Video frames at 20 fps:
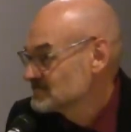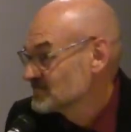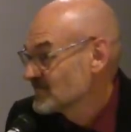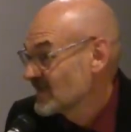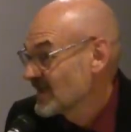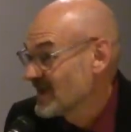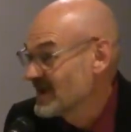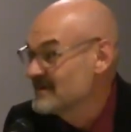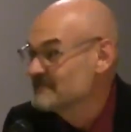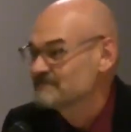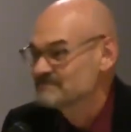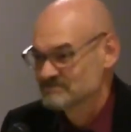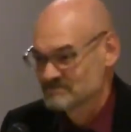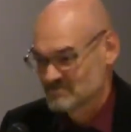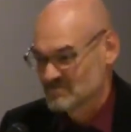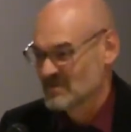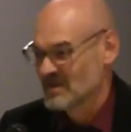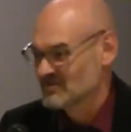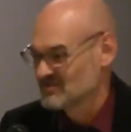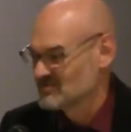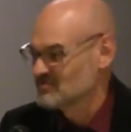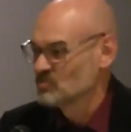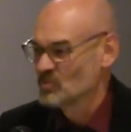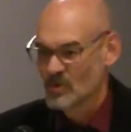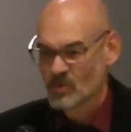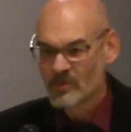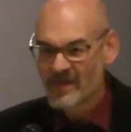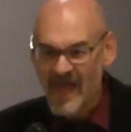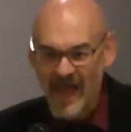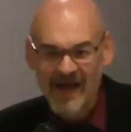Okay? And that's where
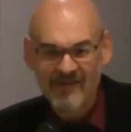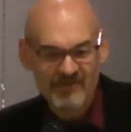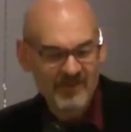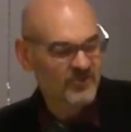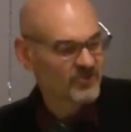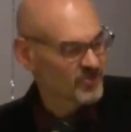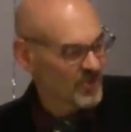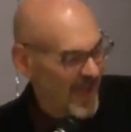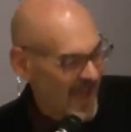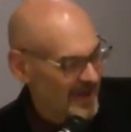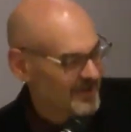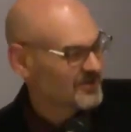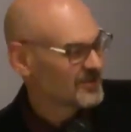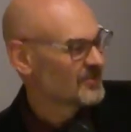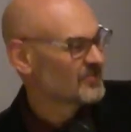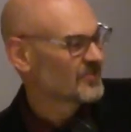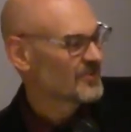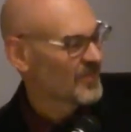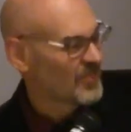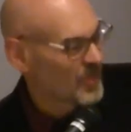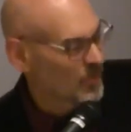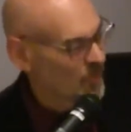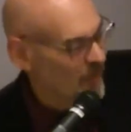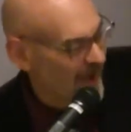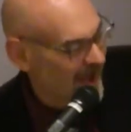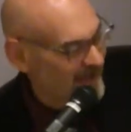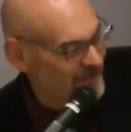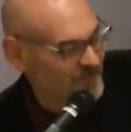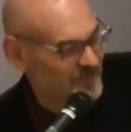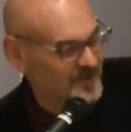we have it set. It's in the
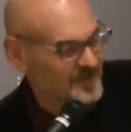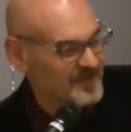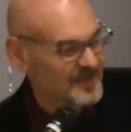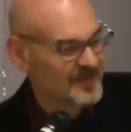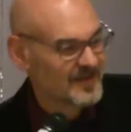west.